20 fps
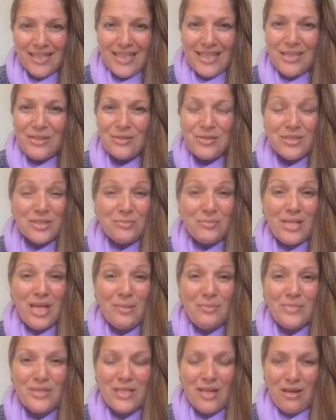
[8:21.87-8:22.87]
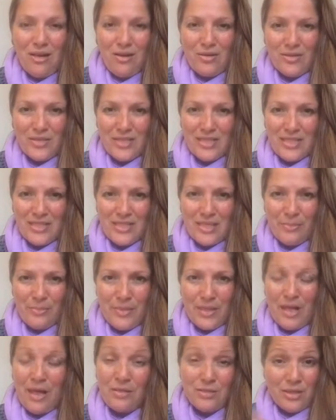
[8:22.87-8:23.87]
Sometimes I'll
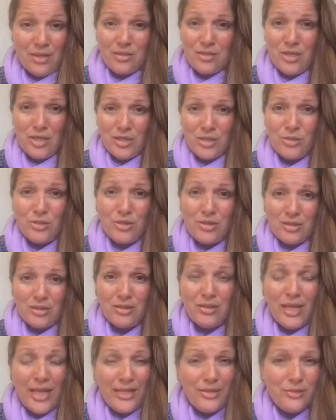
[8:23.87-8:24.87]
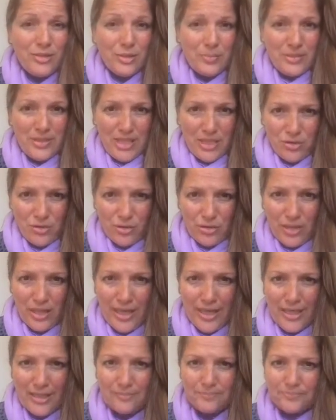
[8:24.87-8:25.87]
talk to a client who's a potential
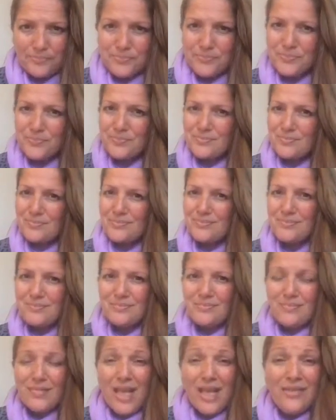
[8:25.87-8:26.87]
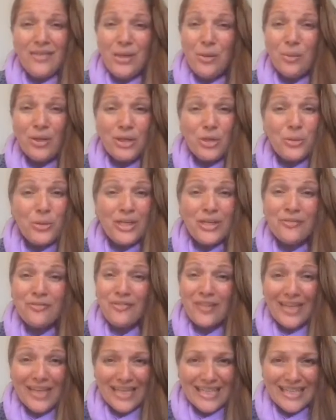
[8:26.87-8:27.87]
client and they want a quick
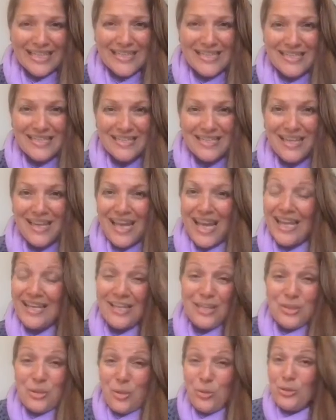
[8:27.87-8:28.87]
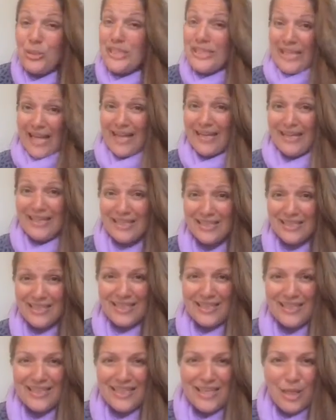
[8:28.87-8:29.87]
fix. And I totally get it,
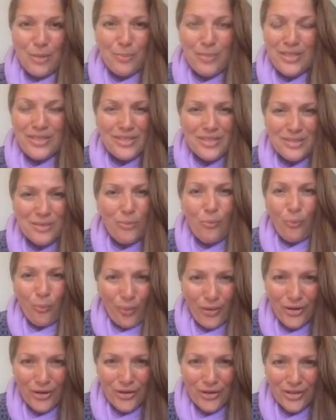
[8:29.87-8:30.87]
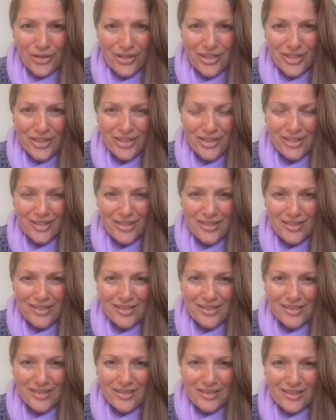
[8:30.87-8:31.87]
but it doesn't work.
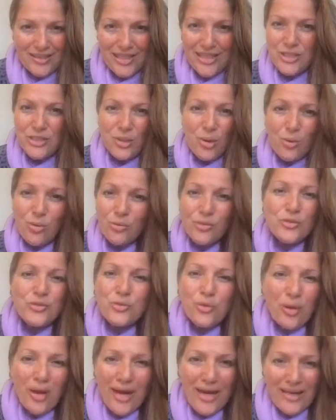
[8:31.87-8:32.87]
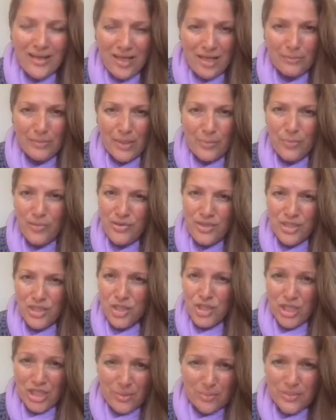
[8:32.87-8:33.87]
Like, don't try to come up with a
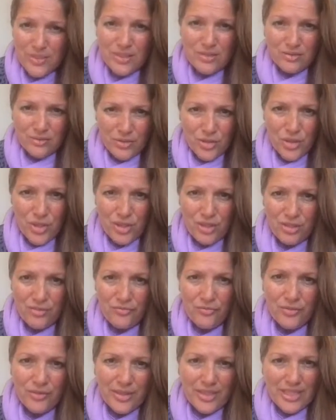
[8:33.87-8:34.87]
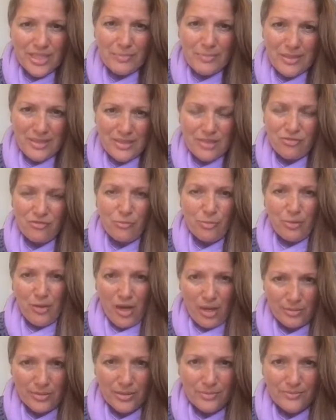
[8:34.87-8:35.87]
cheap solution for an expensive
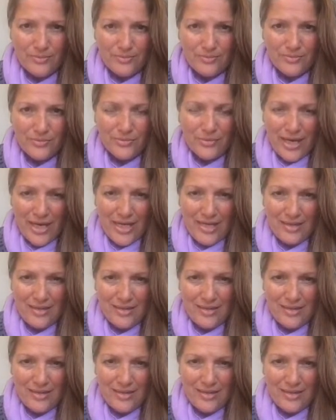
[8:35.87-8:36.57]
problem, right?